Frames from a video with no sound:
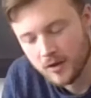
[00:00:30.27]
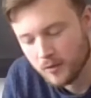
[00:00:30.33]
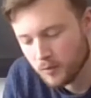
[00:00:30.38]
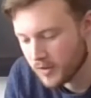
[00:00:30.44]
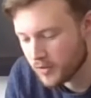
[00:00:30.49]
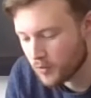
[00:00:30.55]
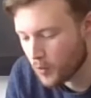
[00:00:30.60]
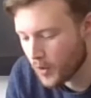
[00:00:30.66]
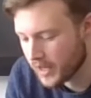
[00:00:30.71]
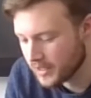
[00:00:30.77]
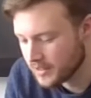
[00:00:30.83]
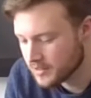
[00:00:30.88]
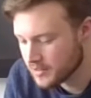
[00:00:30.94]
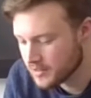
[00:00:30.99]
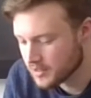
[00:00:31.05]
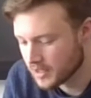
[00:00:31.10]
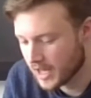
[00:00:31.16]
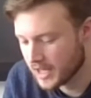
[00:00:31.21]
with
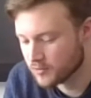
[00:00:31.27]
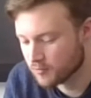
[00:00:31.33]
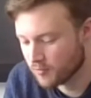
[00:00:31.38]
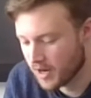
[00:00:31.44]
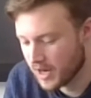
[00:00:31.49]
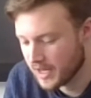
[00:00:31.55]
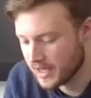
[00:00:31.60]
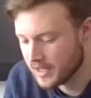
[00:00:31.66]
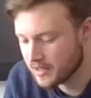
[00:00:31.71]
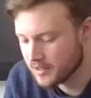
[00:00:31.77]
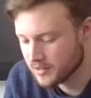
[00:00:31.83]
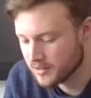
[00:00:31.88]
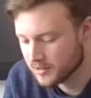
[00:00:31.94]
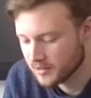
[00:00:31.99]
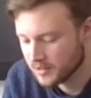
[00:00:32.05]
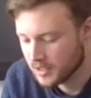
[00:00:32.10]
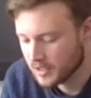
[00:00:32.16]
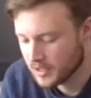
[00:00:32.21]
wind and rain,
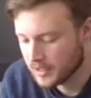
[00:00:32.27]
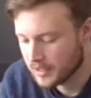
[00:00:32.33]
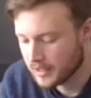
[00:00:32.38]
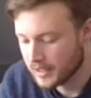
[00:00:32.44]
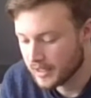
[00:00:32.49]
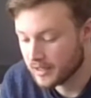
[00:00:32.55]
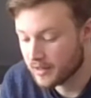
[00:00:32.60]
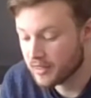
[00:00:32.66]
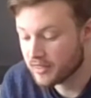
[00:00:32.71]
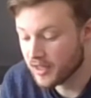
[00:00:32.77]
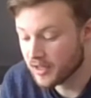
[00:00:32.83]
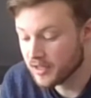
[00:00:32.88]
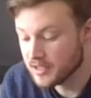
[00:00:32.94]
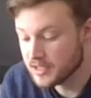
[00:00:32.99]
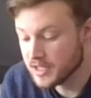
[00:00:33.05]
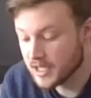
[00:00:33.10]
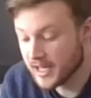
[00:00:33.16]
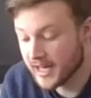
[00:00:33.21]
and
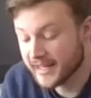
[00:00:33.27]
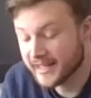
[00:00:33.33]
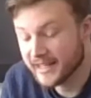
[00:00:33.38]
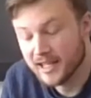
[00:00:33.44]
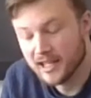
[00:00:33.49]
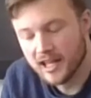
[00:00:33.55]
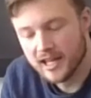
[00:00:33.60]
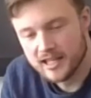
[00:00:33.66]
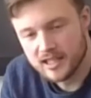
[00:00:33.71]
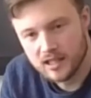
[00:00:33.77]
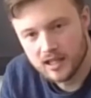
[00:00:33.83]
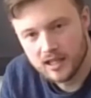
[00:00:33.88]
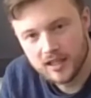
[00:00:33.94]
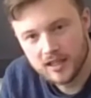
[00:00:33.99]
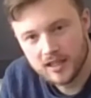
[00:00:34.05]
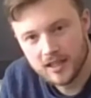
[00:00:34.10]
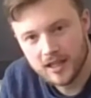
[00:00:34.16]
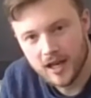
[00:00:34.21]
thunder and
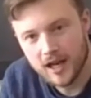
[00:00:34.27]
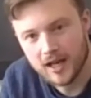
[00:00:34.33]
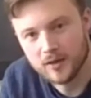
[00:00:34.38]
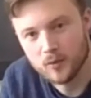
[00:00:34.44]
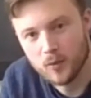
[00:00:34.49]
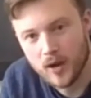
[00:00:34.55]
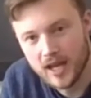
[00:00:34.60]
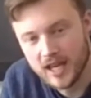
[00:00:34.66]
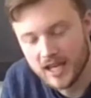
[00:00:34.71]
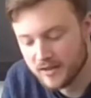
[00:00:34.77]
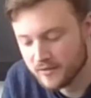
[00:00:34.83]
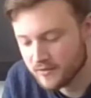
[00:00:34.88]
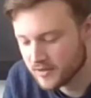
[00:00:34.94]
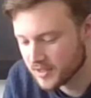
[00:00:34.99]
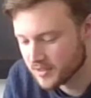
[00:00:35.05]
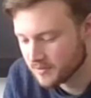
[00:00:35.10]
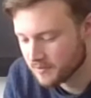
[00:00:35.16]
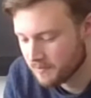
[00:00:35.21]
lightning and
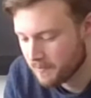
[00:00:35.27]
waves.